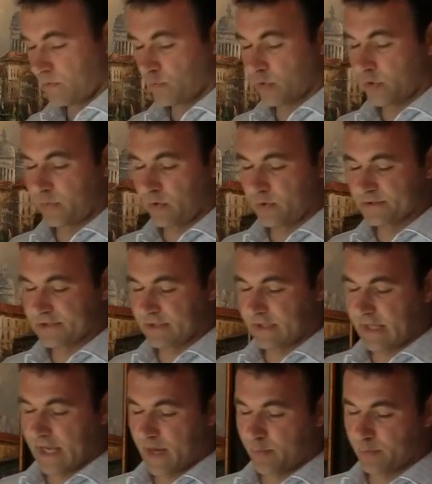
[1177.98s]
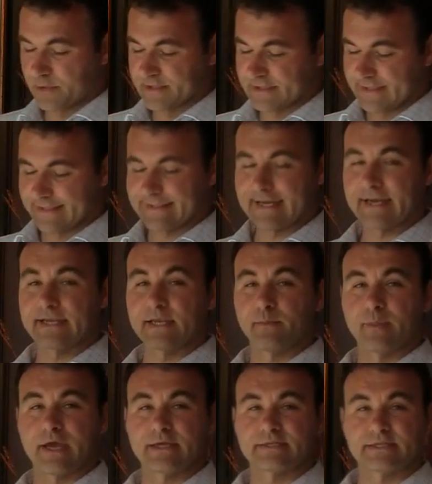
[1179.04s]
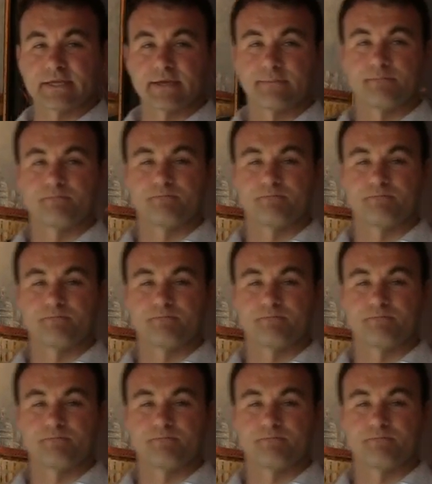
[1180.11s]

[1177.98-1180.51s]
We're going to be using the Apple C Tightening Mask.